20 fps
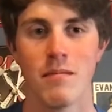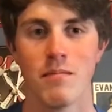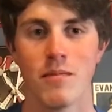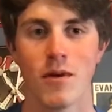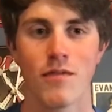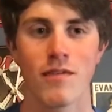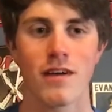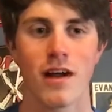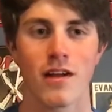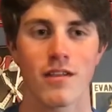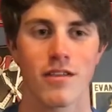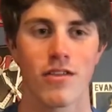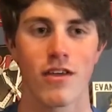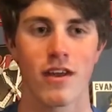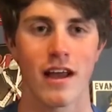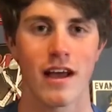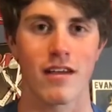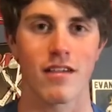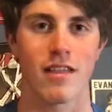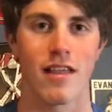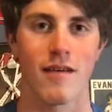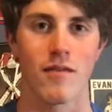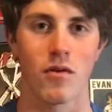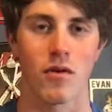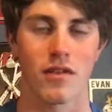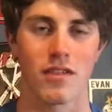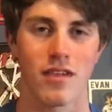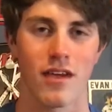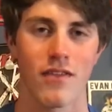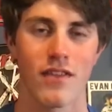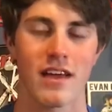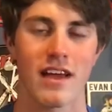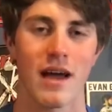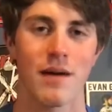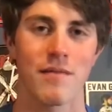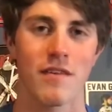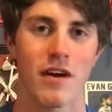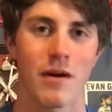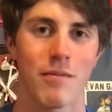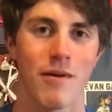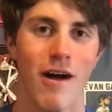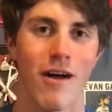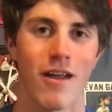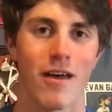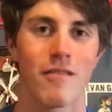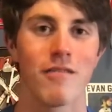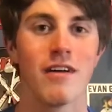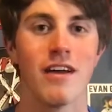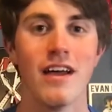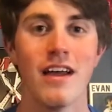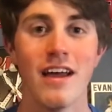Moving on to the next level is something I'm very proud of.